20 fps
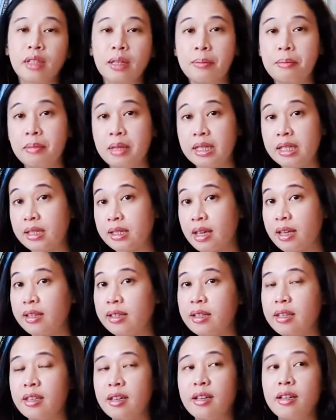
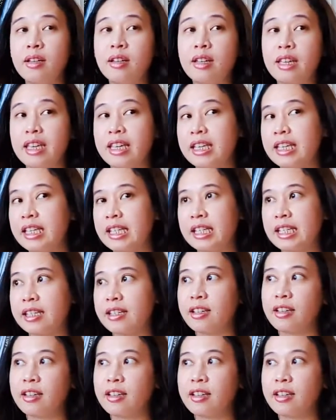Misalnya is,